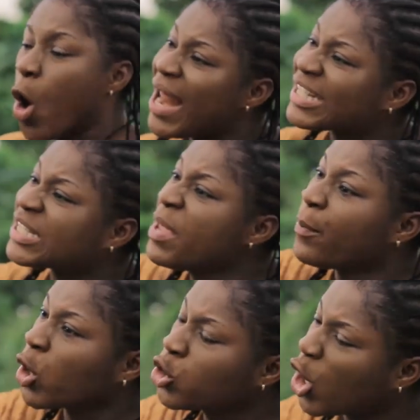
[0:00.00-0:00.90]
Unless
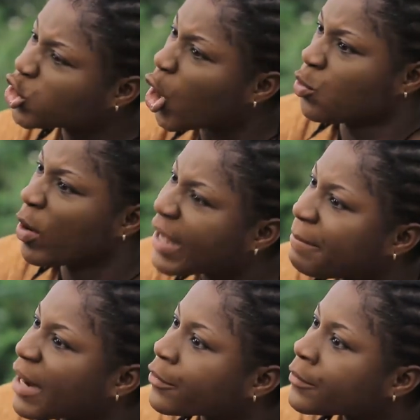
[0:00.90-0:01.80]
me born you sure you won't
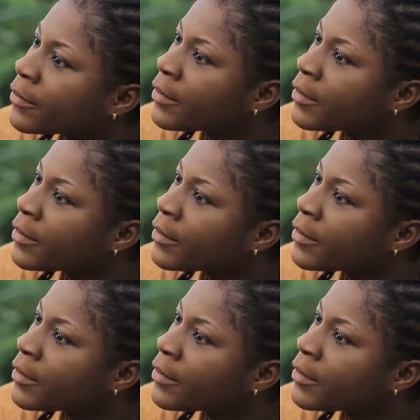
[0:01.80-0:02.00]
get mad.